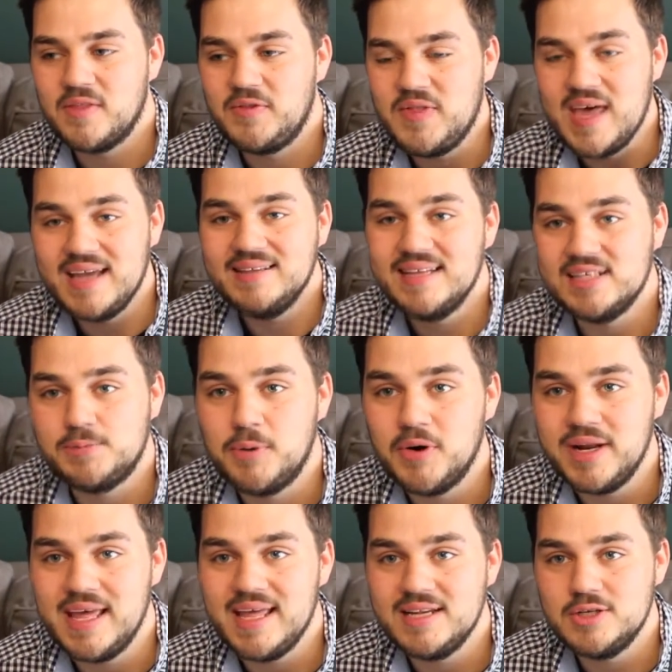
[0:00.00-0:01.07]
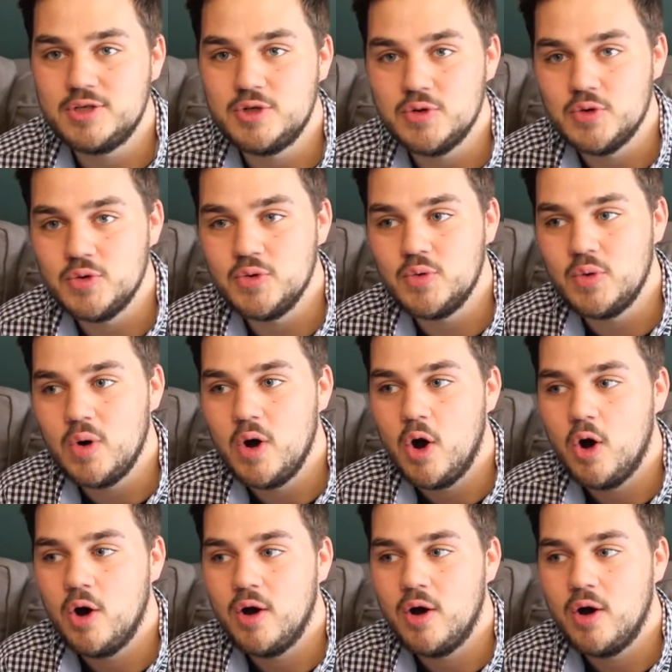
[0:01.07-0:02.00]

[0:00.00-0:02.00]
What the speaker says: thing that's put into